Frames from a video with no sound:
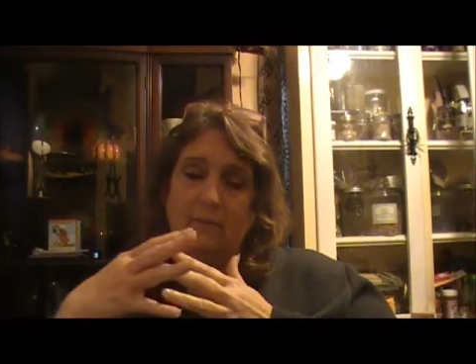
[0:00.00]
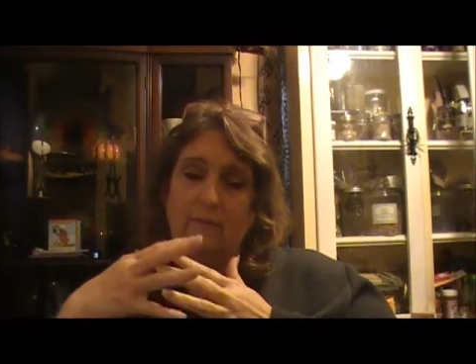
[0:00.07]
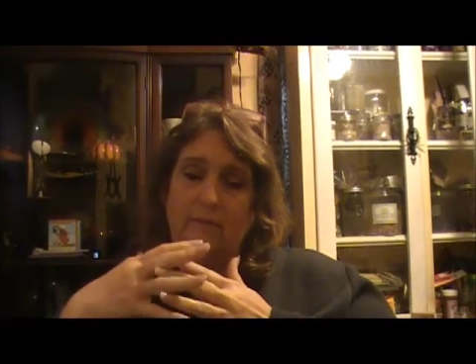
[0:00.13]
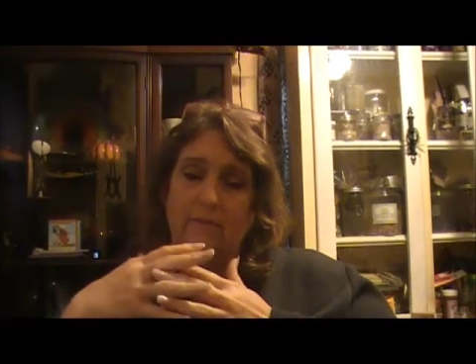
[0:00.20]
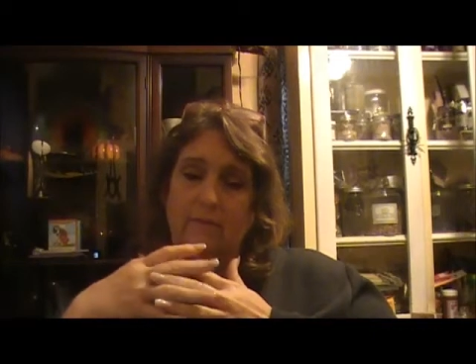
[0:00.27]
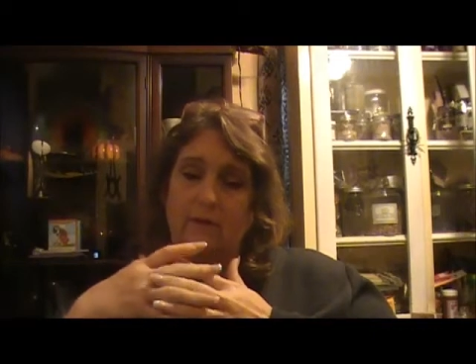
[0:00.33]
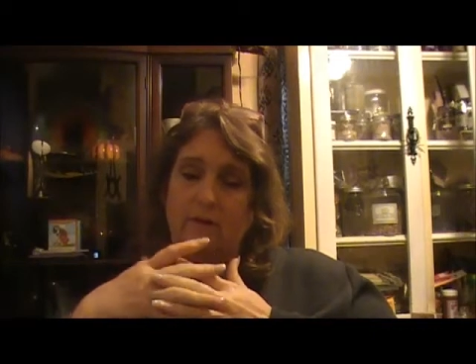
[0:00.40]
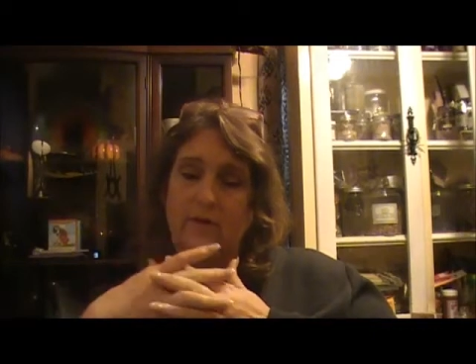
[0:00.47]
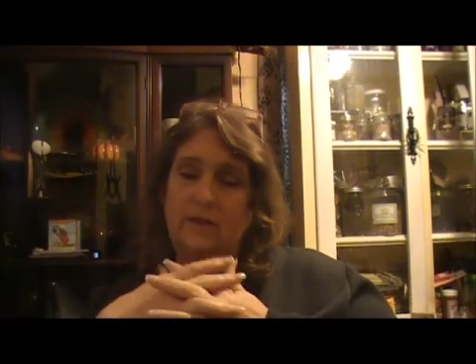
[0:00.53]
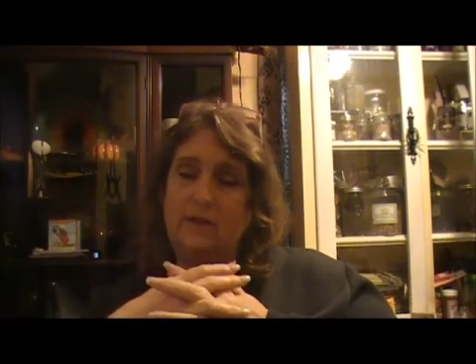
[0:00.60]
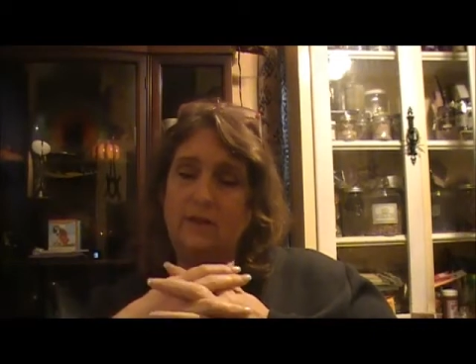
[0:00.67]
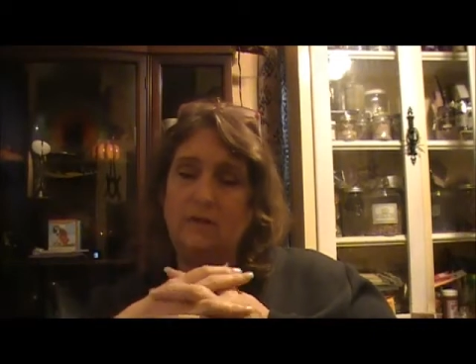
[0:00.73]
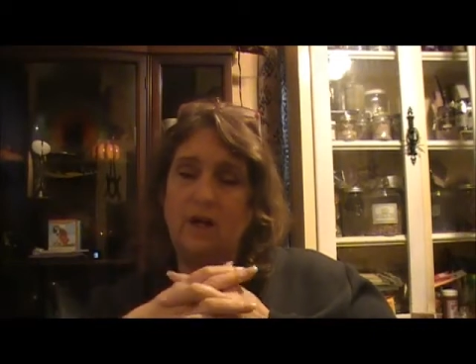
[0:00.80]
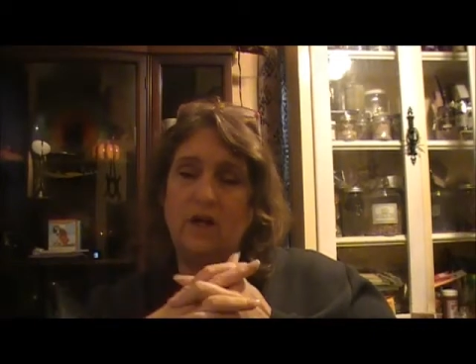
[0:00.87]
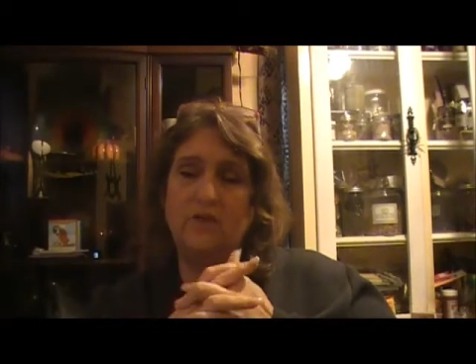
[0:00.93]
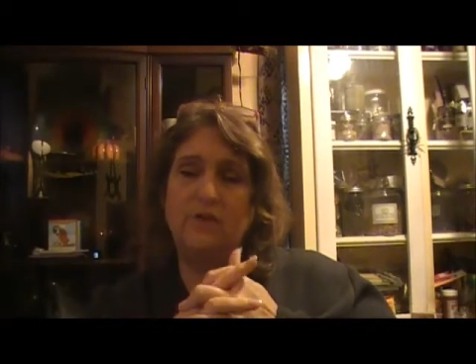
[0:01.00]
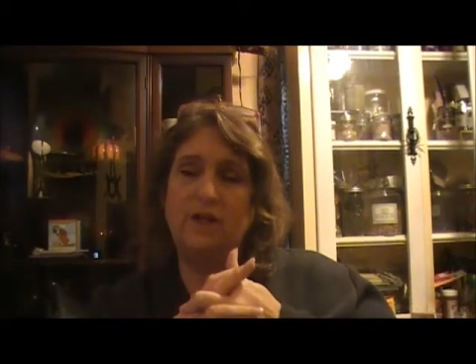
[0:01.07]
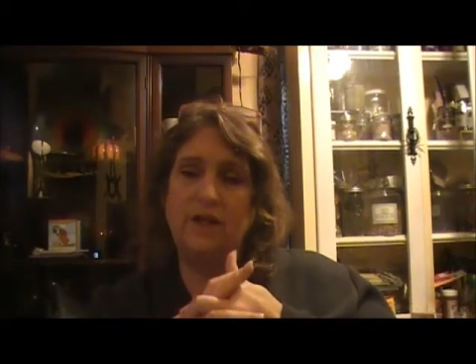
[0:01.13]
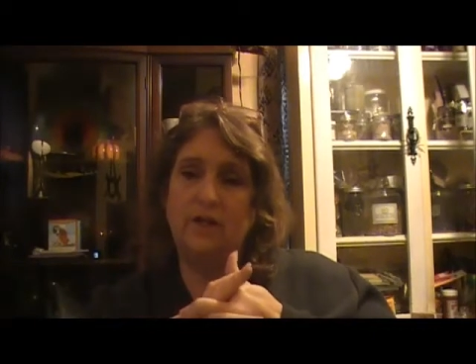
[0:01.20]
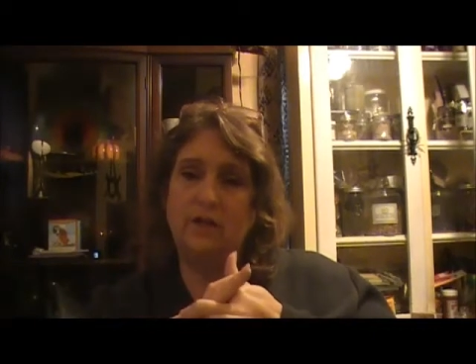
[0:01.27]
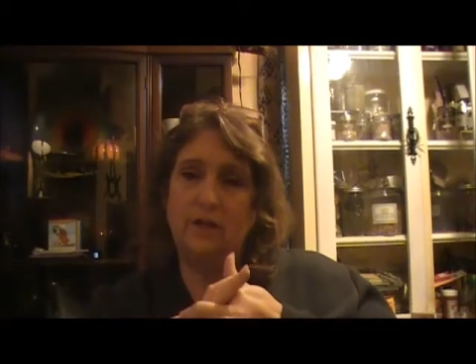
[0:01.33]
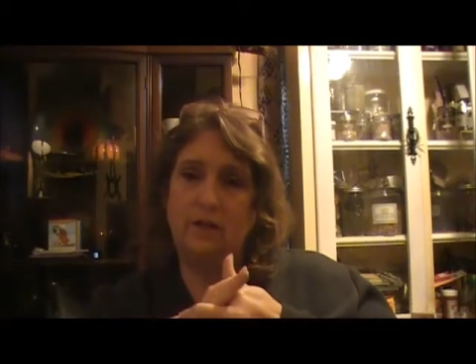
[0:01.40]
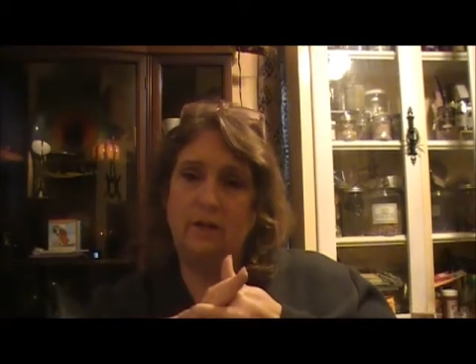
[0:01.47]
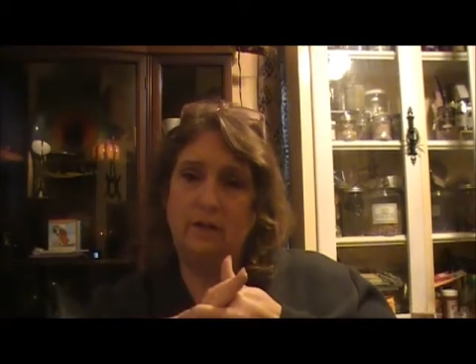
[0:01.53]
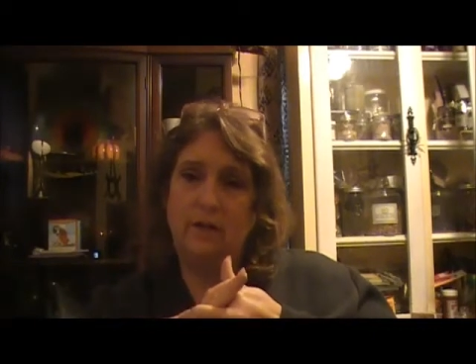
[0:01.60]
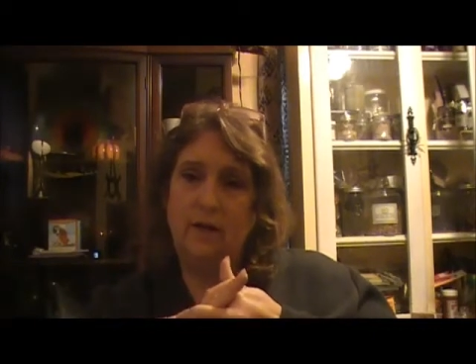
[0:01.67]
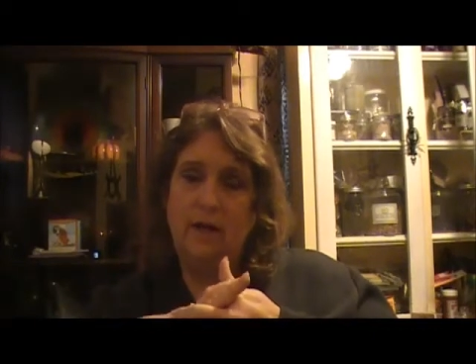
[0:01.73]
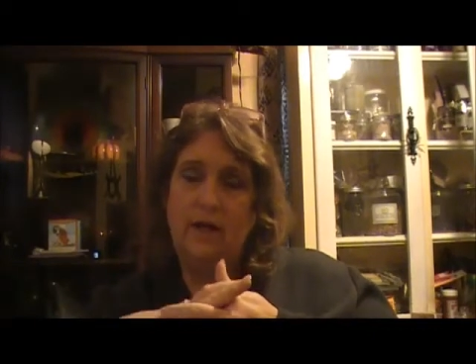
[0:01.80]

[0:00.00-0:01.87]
there is no contradiction.